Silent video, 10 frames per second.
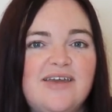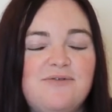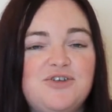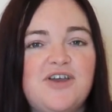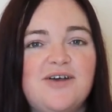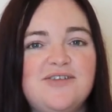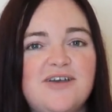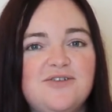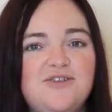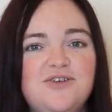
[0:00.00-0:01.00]
give a shout
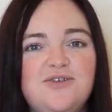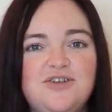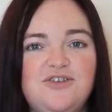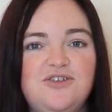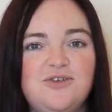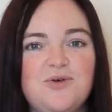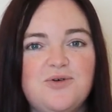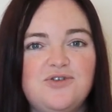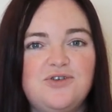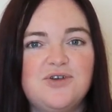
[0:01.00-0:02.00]
out to Digital
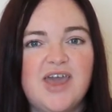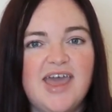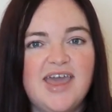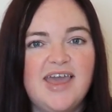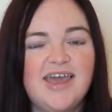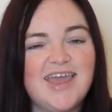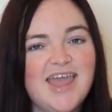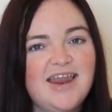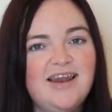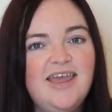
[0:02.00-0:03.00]
Horse UK
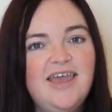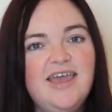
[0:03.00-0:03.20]
again.